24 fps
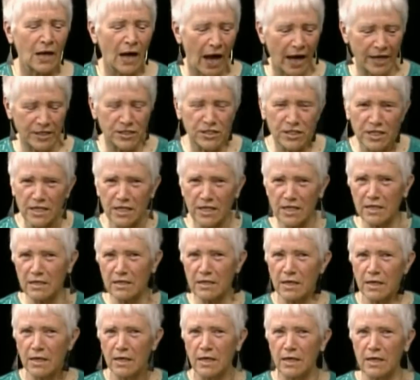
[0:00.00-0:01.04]
I'd seen
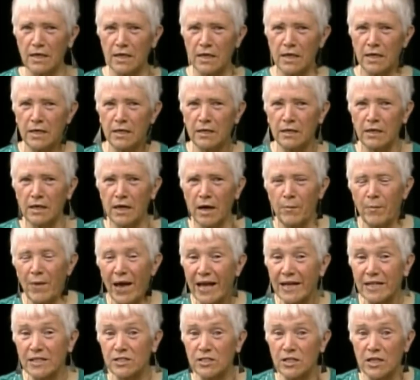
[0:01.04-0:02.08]
it in a
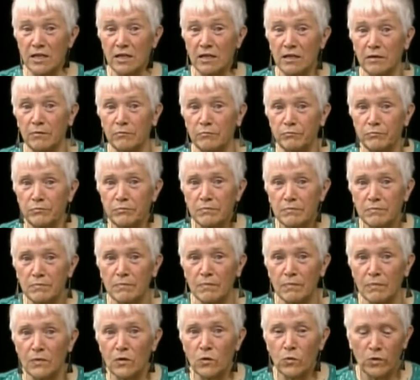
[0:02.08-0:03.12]
magazine.
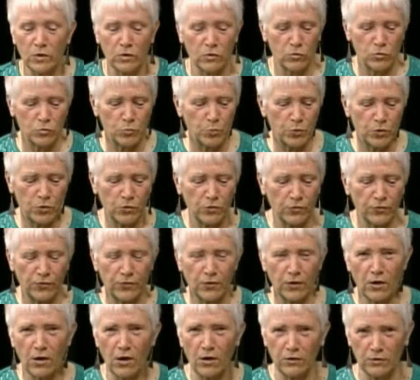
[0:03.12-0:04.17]
One of those
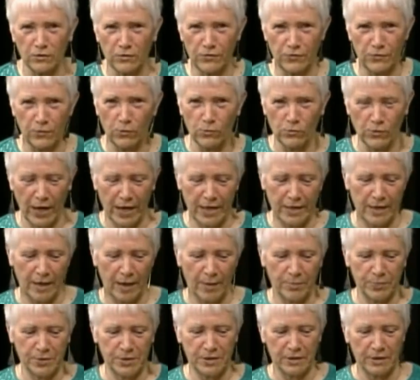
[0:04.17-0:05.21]
beautiful, colorful
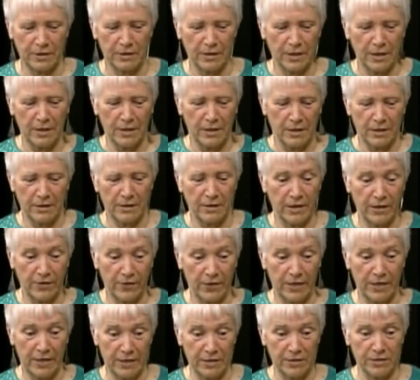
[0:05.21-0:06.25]
write-ups, and there
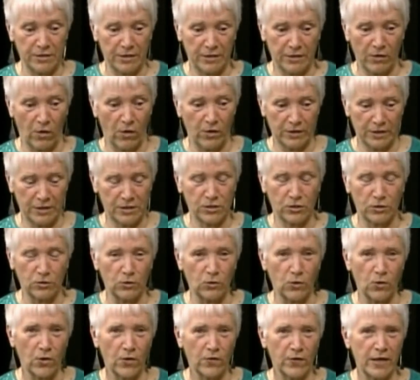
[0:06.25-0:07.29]
it is in all its
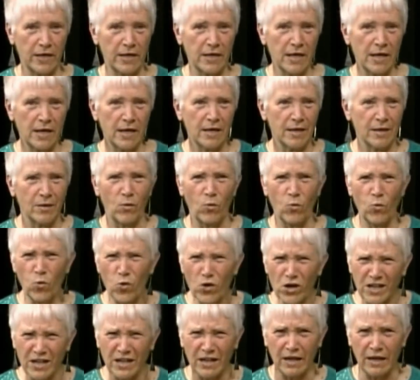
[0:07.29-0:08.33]
glory.
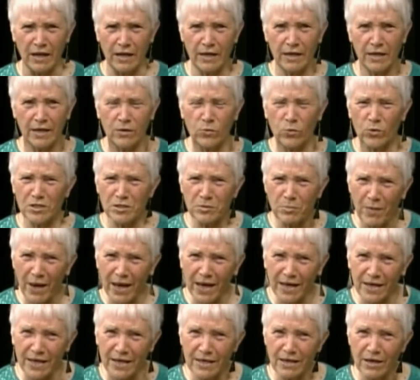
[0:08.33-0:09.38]
Wooden. It was
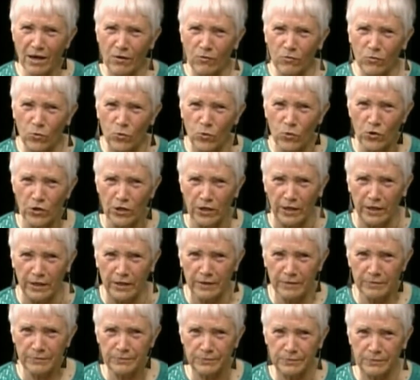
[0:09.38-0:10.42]
made of wood.
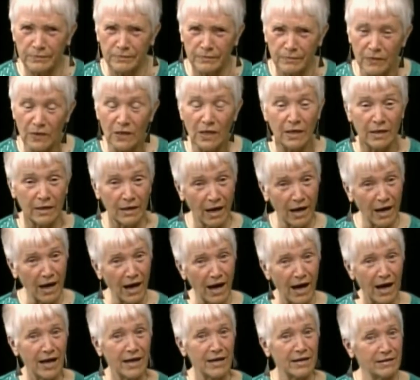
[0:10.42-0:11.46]
And
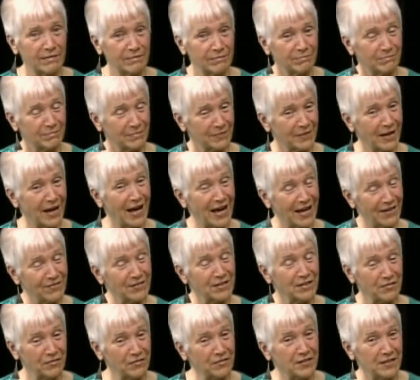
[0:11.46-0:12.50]
I have
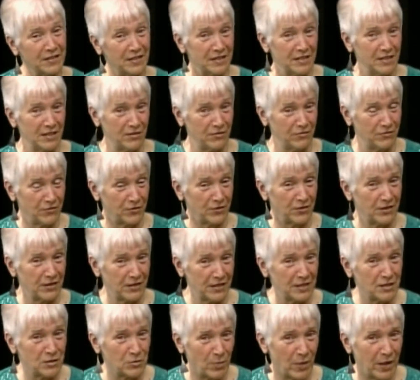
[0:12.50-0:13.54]
an affinity for
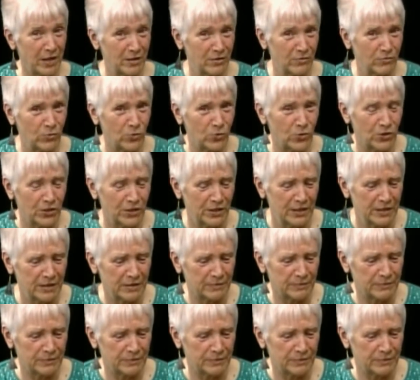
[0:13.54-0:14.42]
things made of wood.